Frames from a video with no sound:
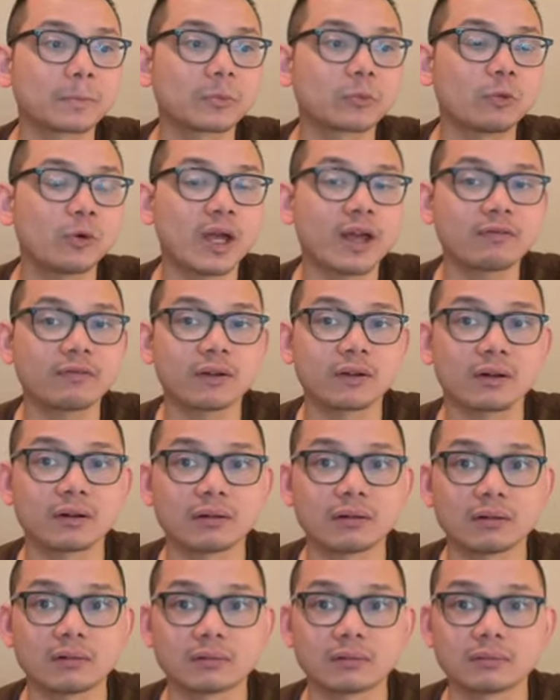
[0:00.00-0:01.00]
We have
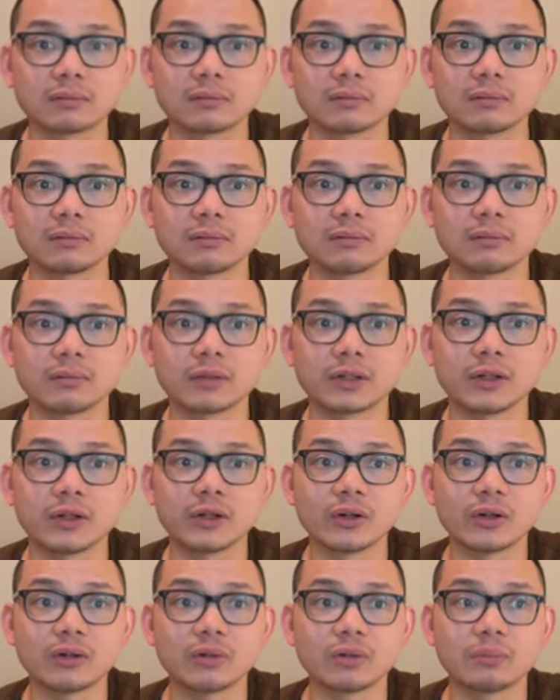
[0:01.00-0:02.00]
a
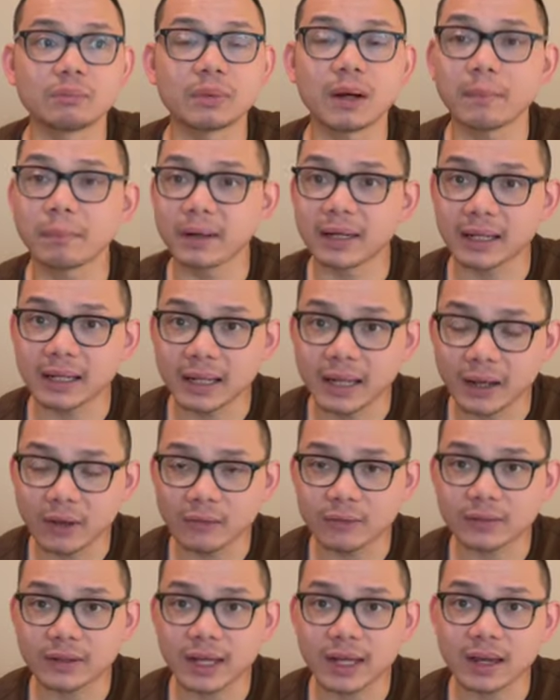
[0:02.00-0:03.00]
public
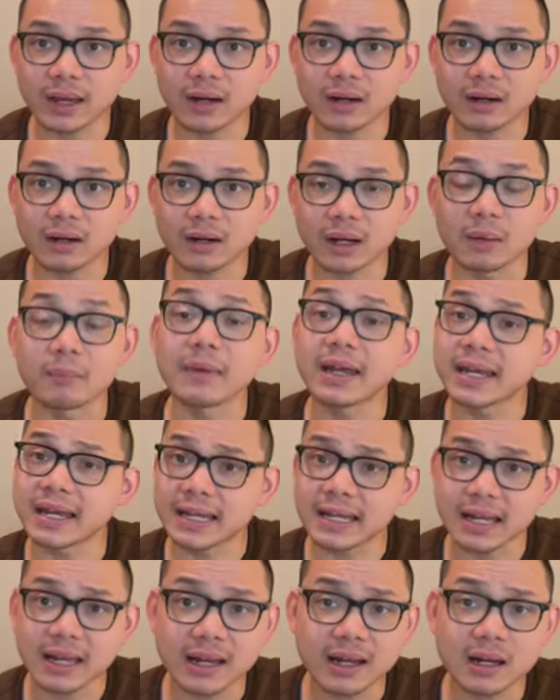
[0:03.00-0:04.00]
healthcare,
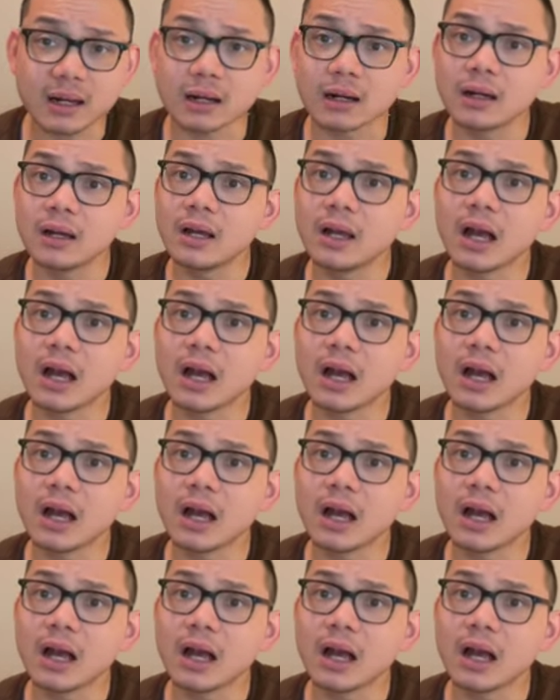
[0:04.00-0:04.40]
Medicare,